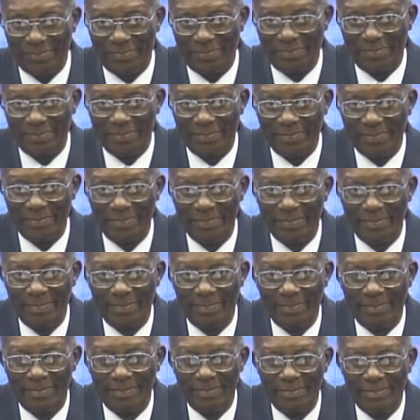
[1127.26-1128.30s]

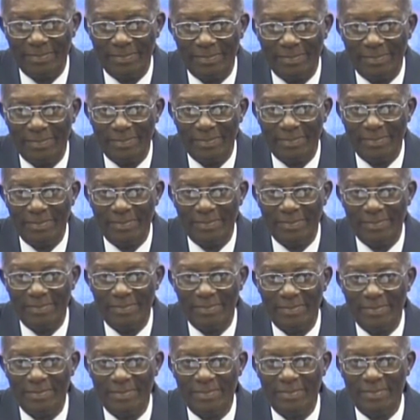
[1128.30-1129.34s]

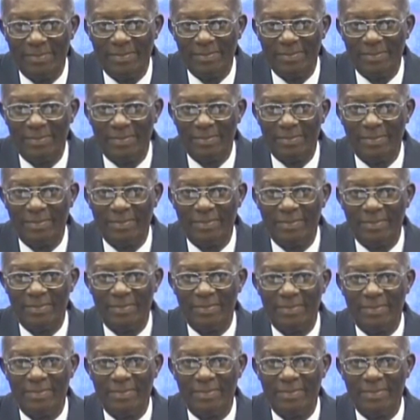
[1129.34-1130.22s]
[no speech]